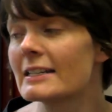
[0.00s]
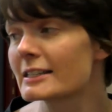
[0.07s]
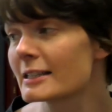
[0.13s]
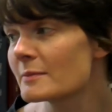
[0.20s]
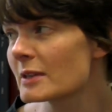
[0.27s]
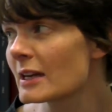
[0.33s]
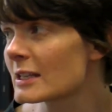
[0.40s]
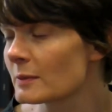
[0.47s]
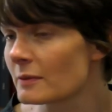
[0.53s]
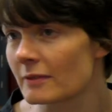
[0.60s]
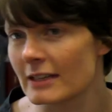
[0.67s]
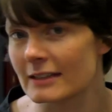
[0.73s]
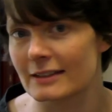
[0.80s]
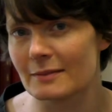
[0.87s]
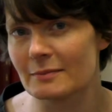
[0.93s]
Sometimes we
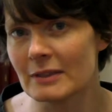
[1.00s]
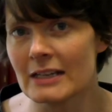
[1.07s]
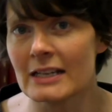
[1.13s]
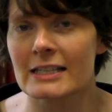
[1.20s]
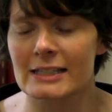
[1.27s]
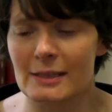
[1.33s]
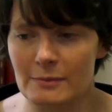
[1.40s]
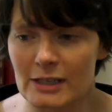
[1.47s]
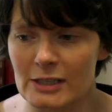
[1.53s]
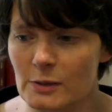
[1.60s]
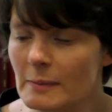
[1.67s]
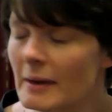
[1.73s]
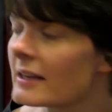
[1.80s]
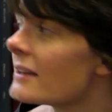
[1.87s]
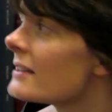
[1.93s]
read them, sometimes we
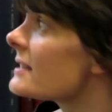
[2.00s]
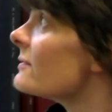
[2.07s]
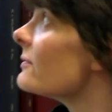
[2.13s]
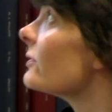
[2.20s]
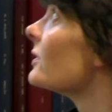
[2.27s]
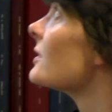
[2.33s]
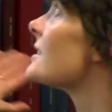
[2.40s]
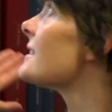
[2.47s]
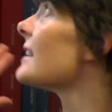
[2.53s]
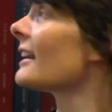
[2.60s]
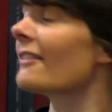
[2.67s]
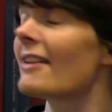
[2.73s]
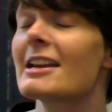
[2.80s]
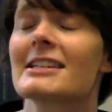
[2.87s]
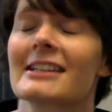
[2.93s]
might use them for
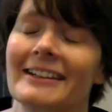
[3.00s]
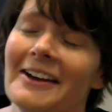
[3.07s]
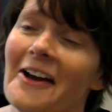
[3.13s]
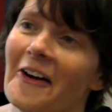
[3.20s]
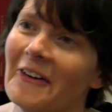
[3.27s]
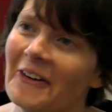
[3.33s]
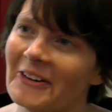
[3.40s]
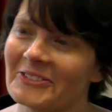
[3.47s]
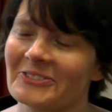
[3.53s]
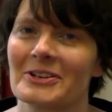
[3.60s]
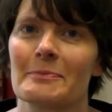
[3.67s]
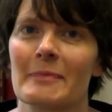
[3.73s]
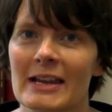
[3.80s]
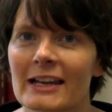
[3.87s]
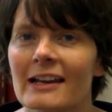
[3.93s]
decoration or
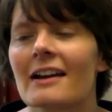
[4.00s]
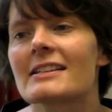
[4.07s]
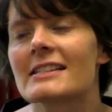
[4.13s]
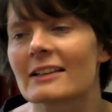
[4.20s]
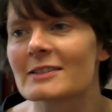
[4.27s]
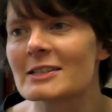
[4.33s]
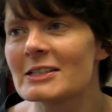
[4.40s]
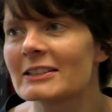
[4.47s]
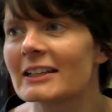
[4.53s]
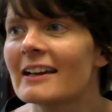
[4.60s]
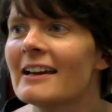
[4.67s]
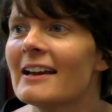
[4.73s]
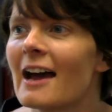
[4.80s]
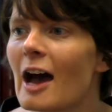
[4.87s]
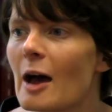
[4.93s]
for making ourselves look
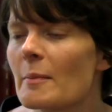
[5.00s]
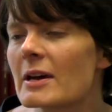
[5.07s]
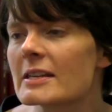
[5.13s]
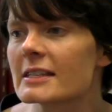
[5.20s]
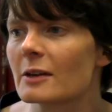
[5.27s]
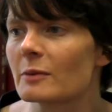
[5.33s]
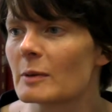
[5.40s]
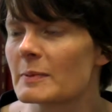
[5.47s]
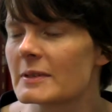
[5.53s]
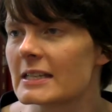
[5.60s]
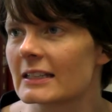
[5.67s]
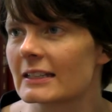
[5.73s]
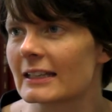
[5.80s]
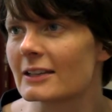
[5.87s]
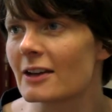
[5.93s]
as though we're
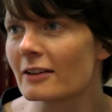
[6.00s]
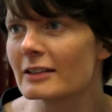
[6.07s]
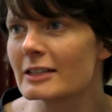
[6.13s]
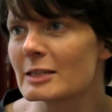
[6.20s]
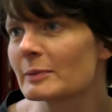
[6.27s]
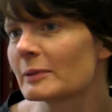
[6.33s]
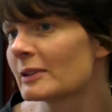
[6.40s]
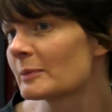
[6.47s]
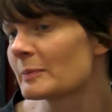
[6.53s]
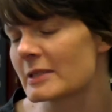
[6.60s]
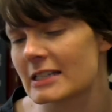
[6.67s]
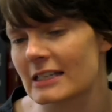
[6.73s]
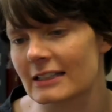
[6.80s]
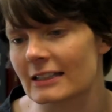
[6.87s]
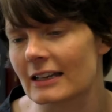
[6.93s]
particularly knowledgeable or
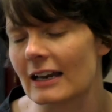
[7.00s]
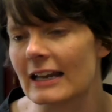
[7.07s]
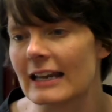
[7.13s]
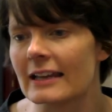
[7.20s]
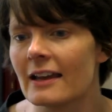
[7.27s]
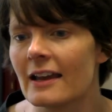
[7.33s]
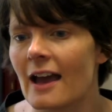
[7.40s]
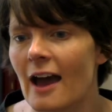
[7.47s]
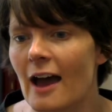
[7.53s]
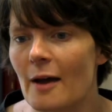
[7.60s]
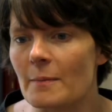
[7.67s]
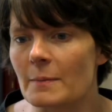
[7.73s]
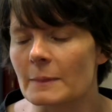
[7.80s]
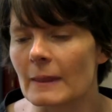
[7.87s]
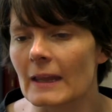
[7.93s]
particularly
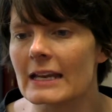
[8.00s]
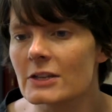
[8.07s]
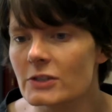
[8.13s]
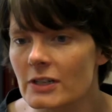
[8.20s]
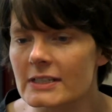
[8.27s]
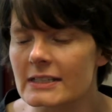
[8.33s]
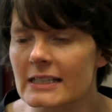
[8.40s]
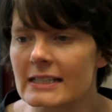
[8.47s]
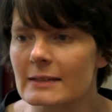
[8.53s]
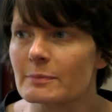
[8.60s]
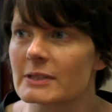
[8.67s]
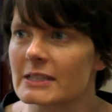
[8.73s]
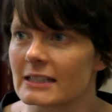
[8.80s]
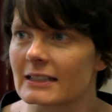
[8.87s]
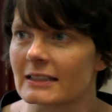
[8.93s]
interested in
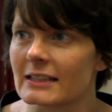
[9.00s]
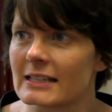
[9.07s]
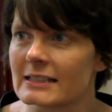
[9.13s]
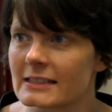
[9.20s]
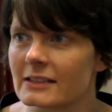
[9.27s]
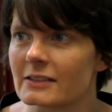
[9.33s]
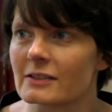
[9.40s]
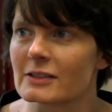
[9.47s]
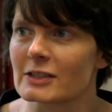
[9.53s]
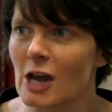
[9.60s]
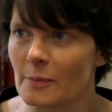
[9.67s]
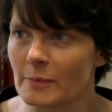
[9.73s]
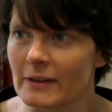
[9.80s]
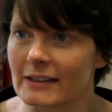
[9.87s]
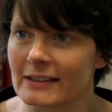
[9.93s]
particular in certain
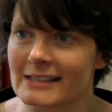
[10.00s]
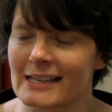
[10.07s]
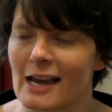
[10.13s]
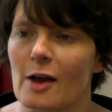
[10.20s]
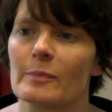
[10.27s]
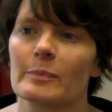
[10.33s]
topics.